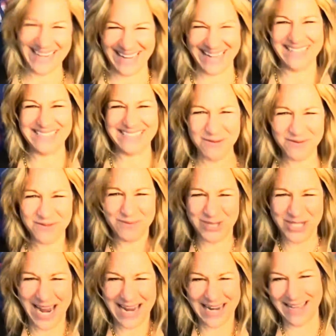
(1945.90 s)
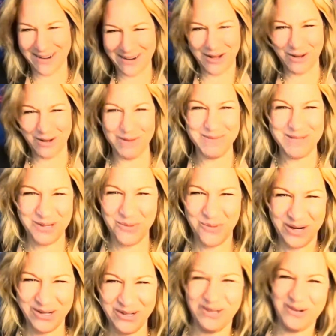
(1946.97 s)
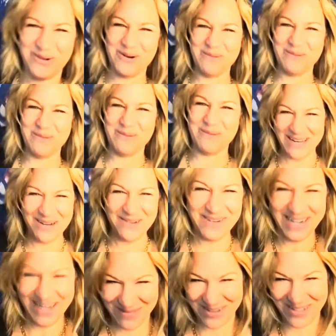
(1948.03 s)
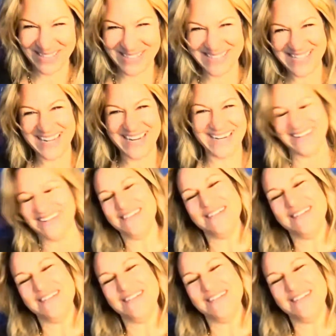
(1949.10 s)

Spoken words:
Yeah, it's coming from China. I don't know. Maybe it's a little weird unicorn, but, whatever. It's there.